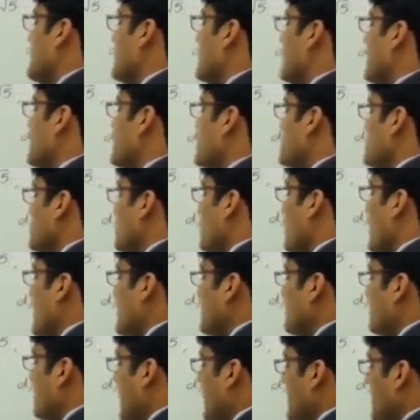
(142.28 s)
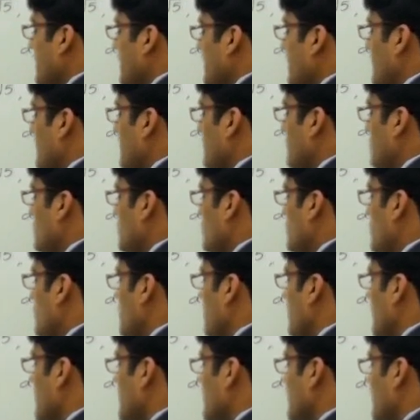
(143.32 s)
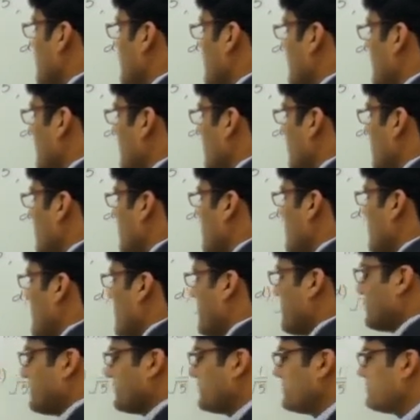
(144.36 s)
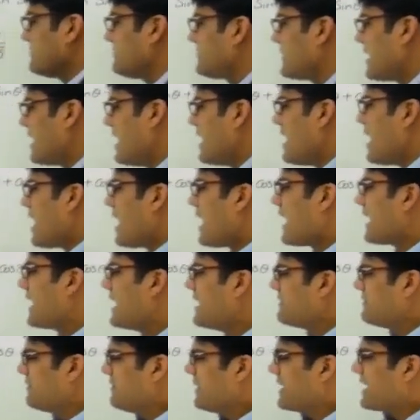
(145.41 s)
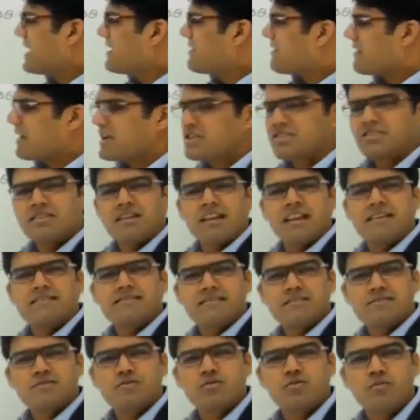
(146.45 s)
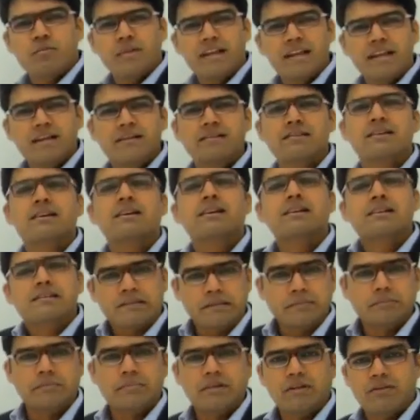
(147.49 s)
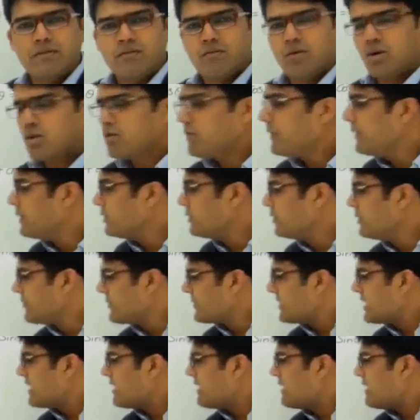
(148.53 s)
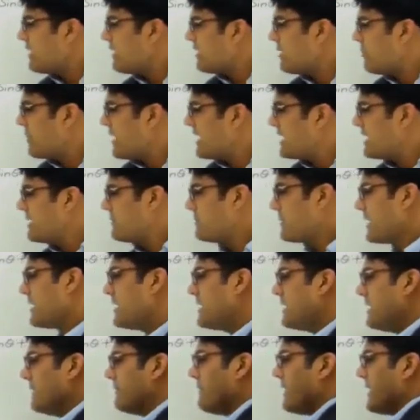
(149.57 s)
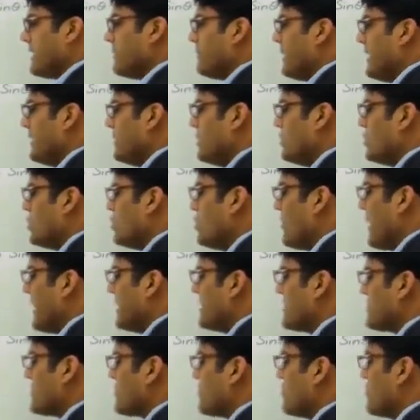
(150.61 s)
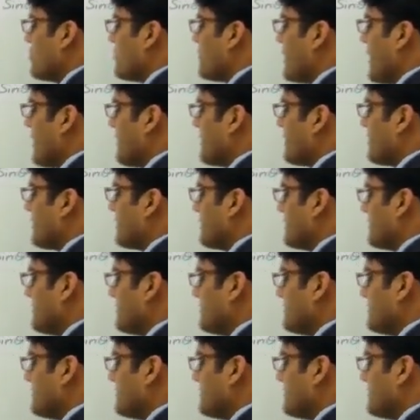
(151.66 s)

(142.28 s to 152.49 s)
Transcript: equals to 1 by 2 plus root 5. Again we can rationalize this to make it simple. What do we do? Multiply and divide by 2 minus root 5.